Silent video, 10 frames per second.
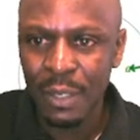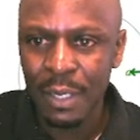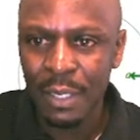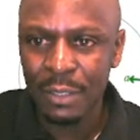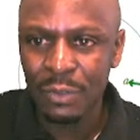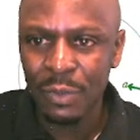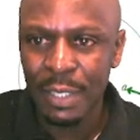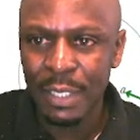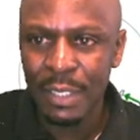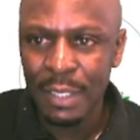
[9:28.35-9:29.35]
r
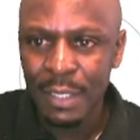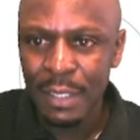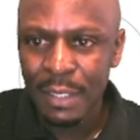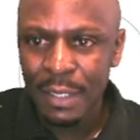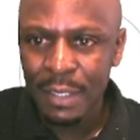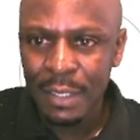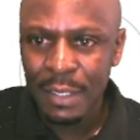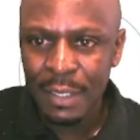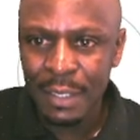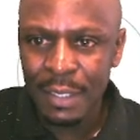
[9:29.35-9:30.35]
squared
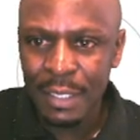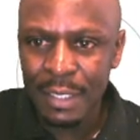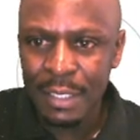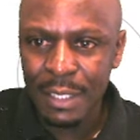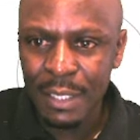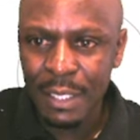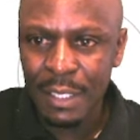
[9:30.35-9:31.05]
the integral